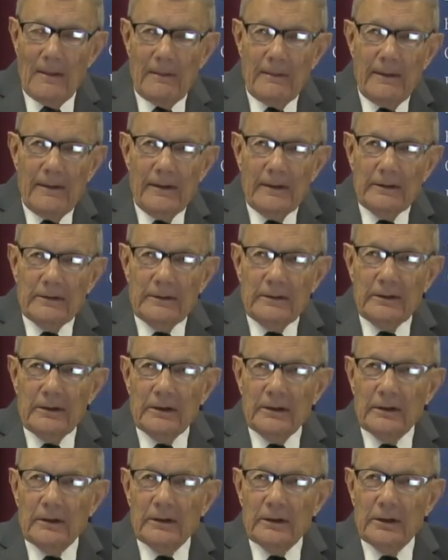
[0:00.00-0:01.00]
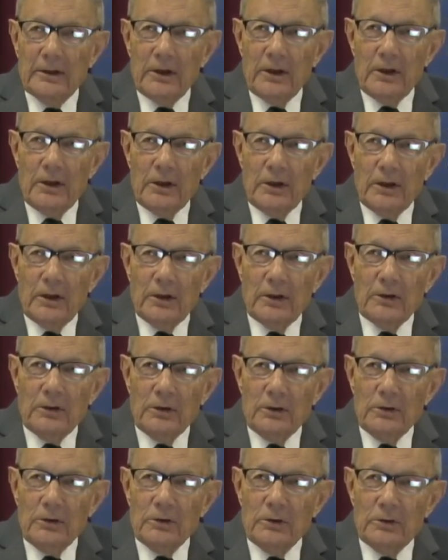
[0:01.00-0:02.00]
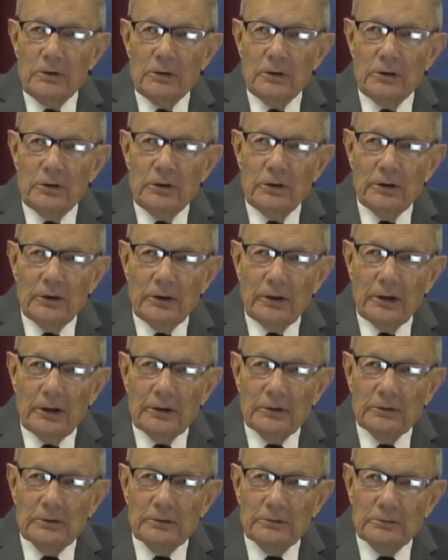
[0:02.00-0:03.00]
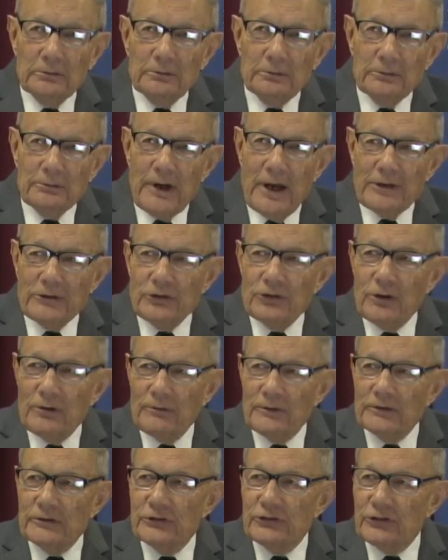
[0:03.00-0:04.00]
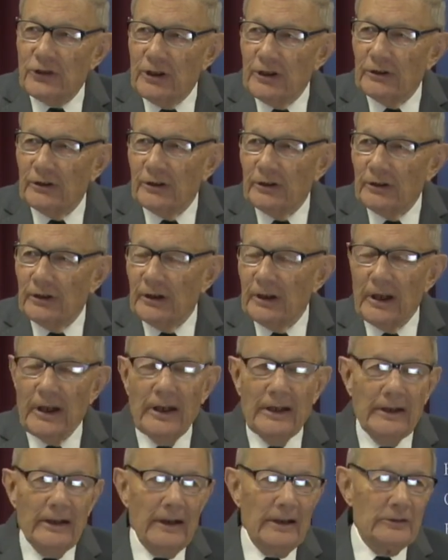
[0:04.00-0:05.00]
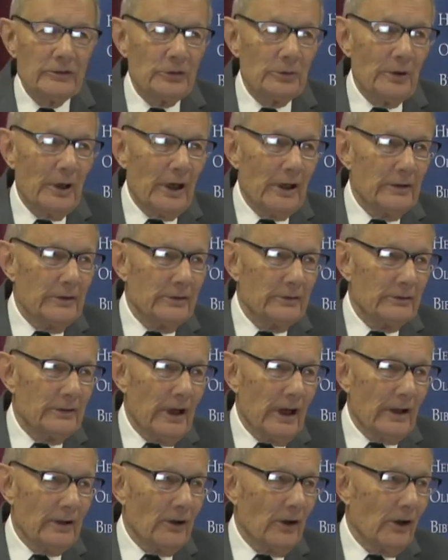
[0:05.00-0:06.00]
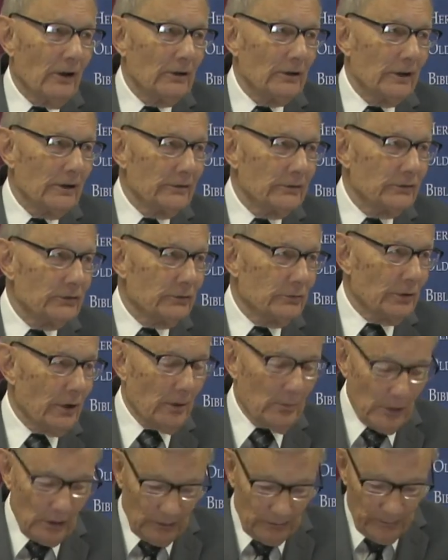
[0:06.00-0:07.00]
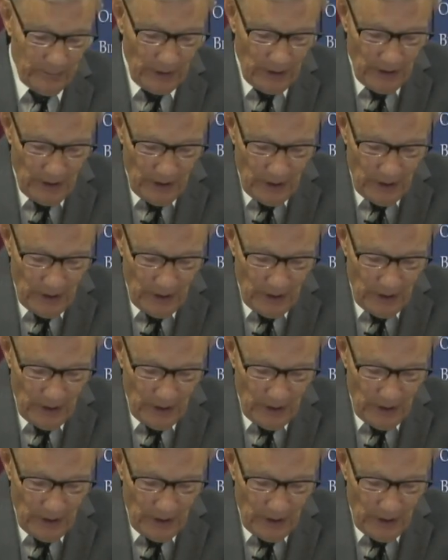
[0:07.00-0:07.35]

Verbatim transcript: that uh, you're a wretch of a sinner, and that's why you got all this trouble.